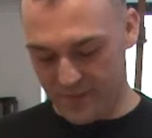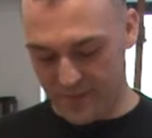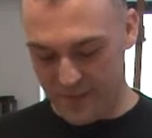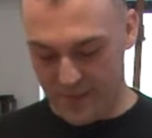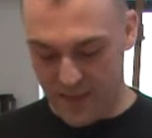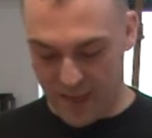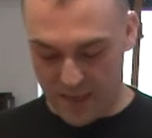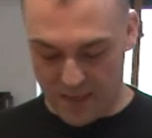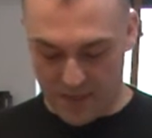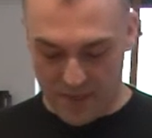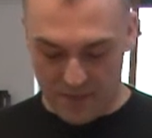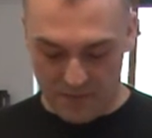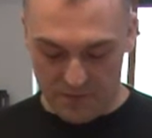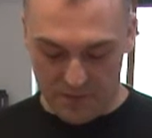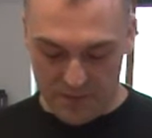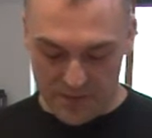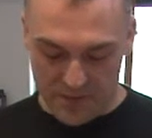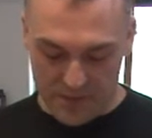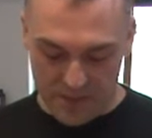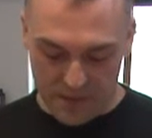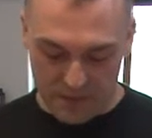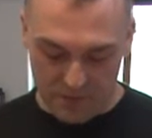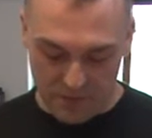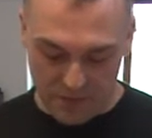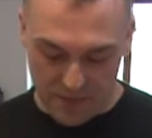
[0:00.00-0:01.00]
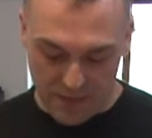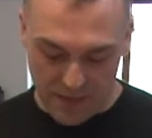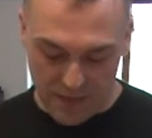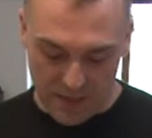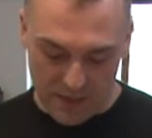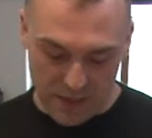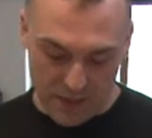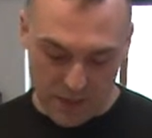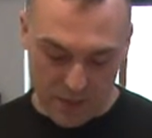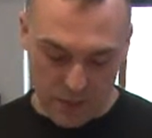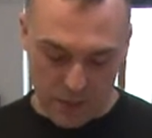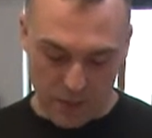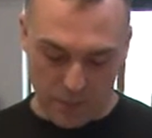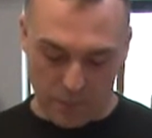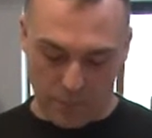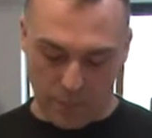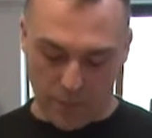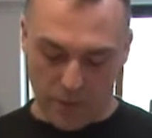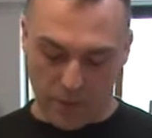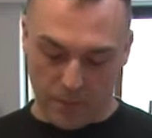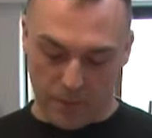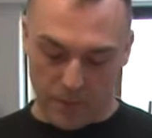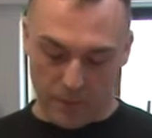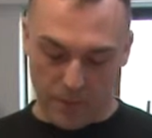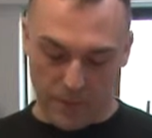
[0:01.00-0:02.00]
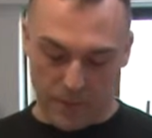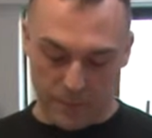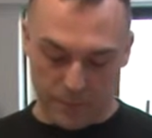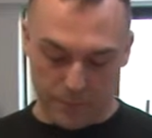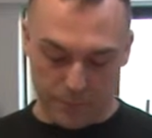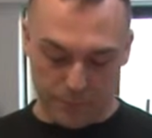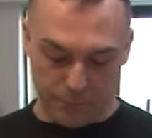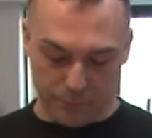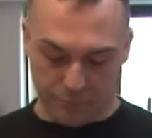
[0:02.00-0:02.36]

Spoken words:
Giving something like this one probably.